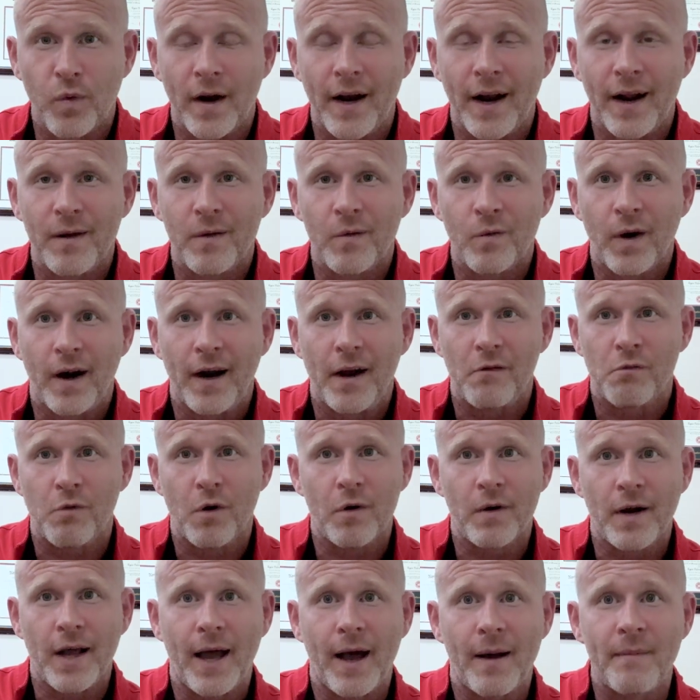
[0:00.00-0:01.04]
what I
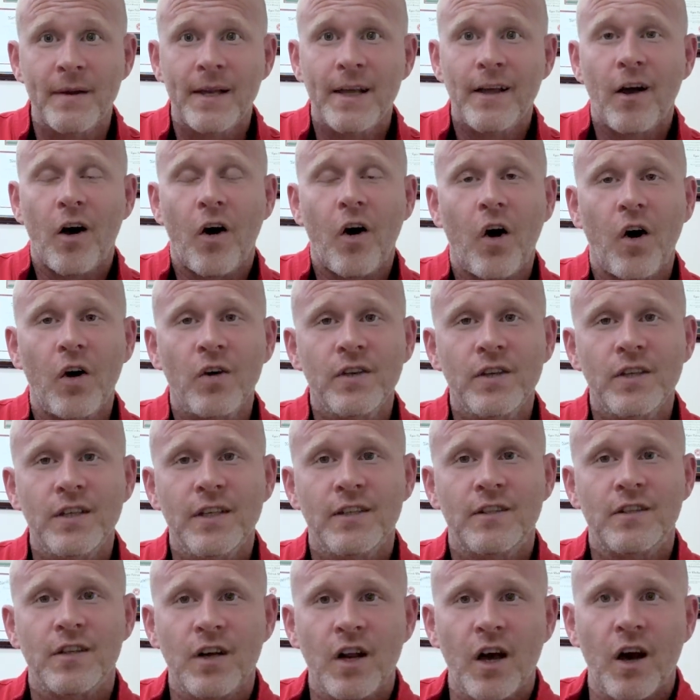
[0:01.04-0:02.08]
wrote up. All you
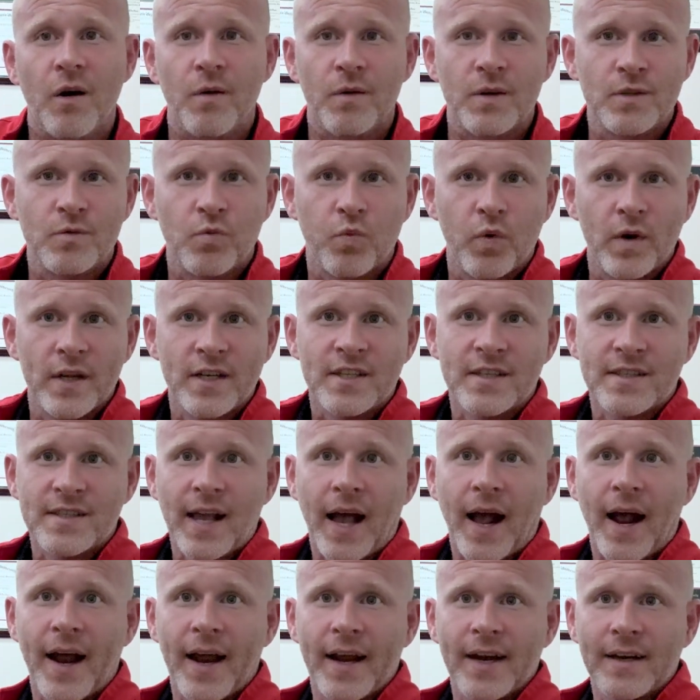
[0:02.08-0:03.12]
need to know is which
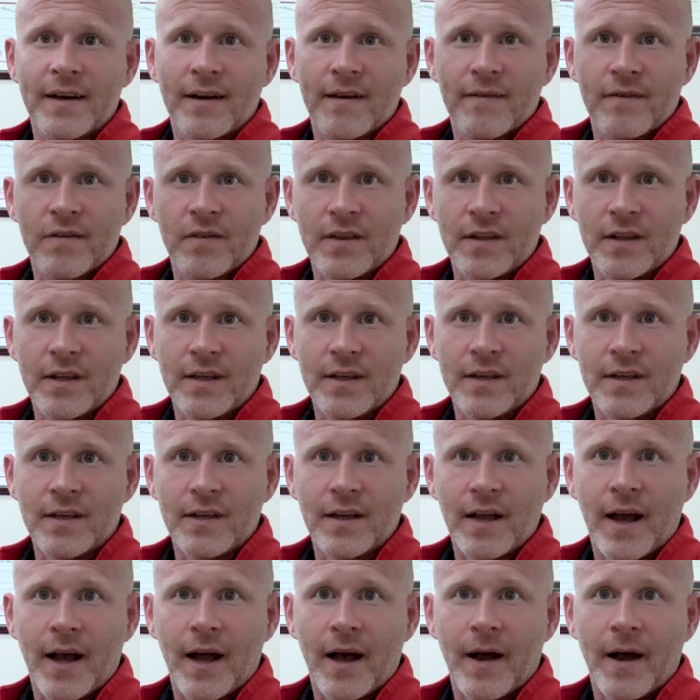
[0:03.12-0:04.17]
side the